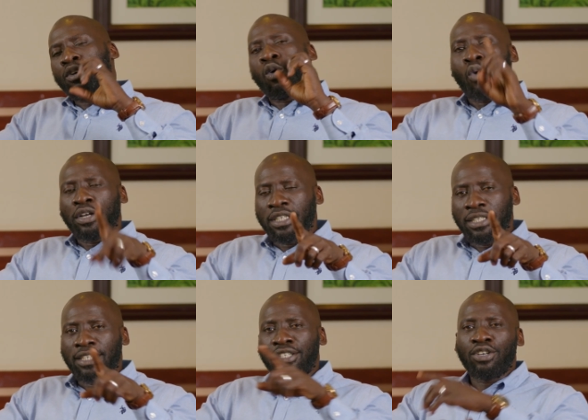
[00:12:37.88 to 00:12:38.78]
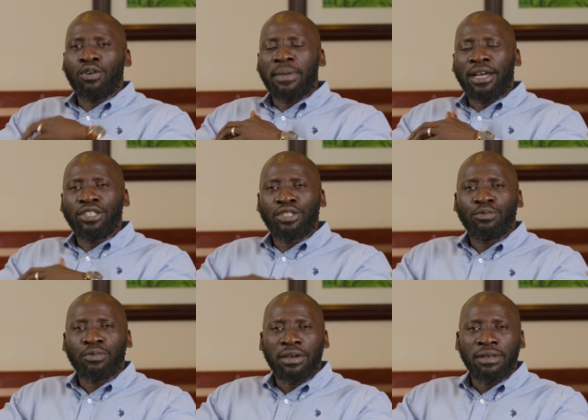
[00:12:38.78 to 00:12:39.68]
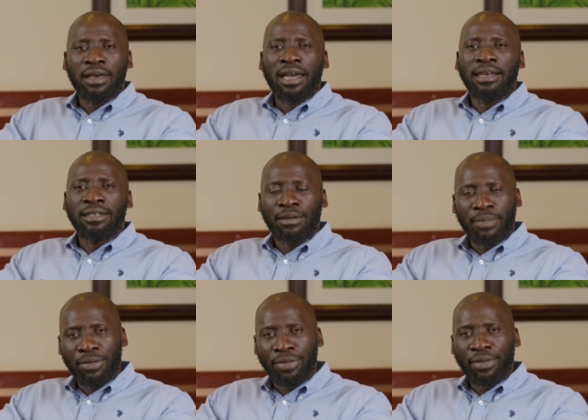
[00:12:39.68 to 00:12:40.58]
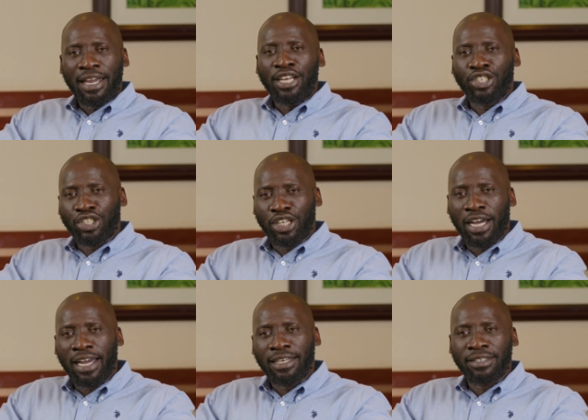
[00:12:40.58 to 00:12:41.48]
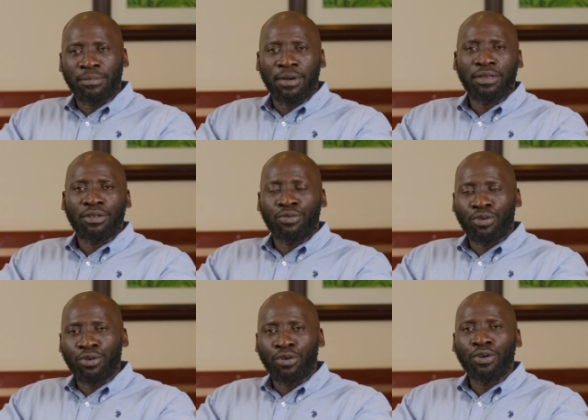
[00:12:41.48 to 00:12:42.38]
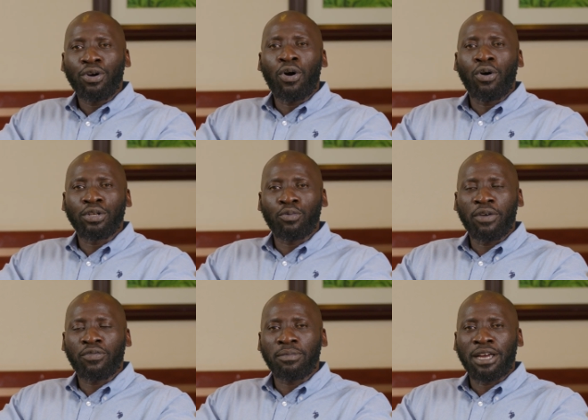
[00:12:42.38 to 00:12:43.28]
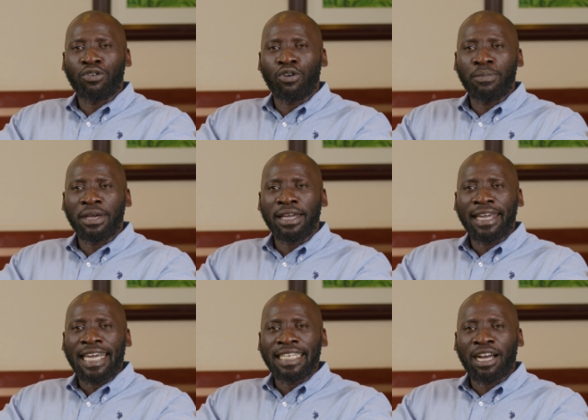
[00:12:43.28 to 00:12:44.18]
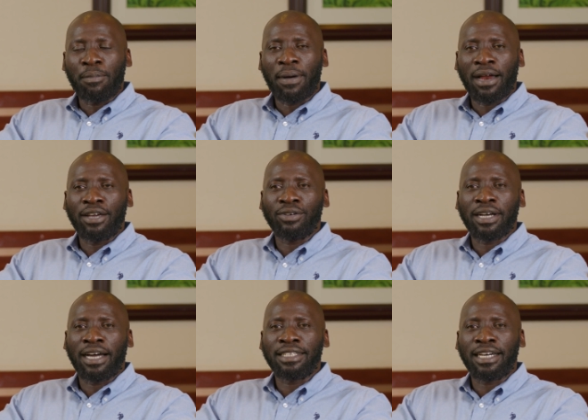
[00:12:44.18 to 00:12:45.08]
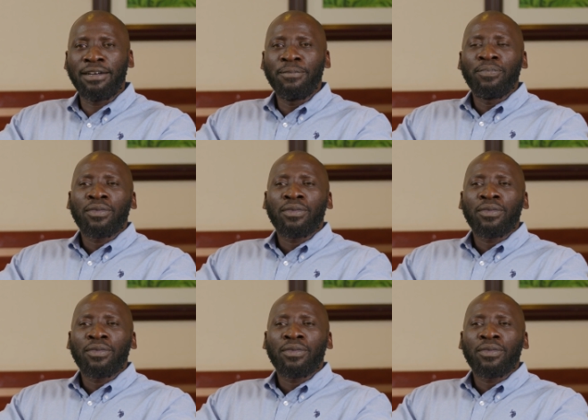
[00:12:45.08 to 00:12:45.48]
You're watching the CEO Bench with Elizabeth, engineer Elizabeth Rogo, all the way from Nairobi in Kampala, Uganda.